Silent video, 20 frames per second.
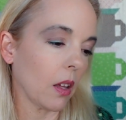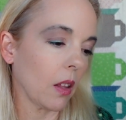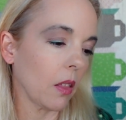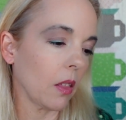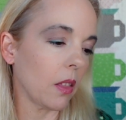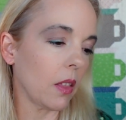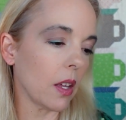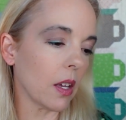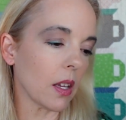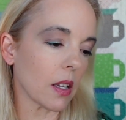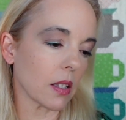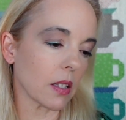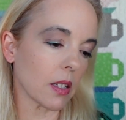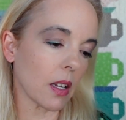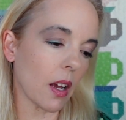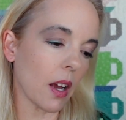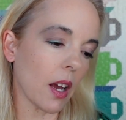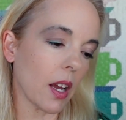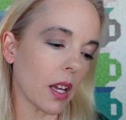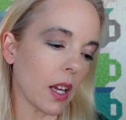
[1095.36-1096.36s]
This
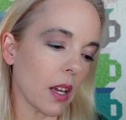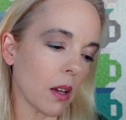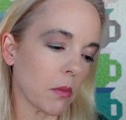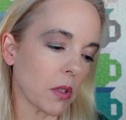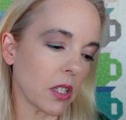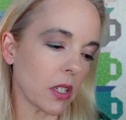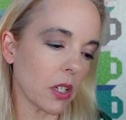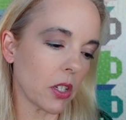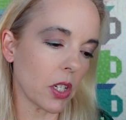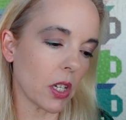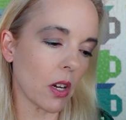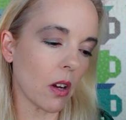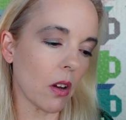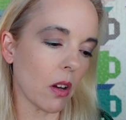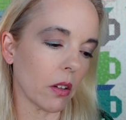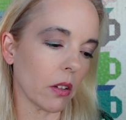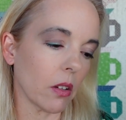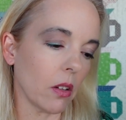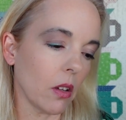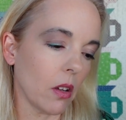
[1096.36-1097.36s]
I am stitching
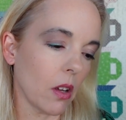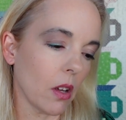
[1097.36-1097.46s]
on